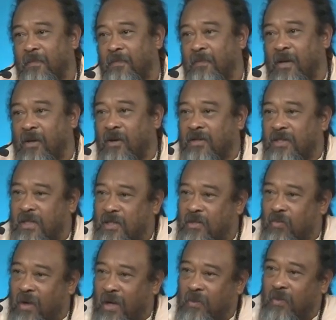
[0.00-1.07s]
Because it
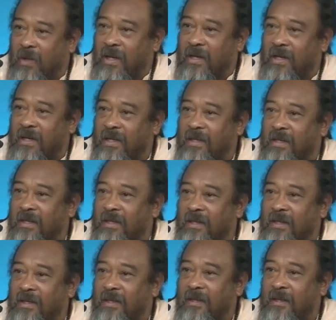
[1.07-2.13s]
is one work.
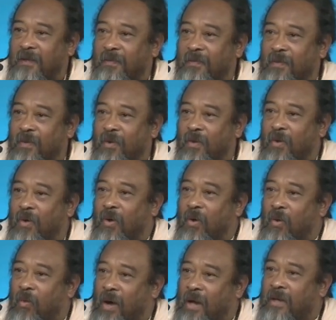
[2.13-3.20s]

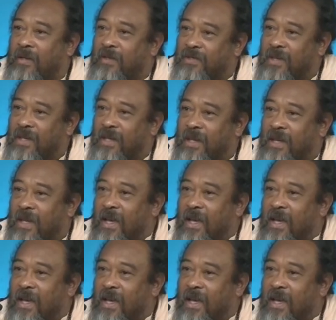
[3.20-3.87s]
Or one, you see?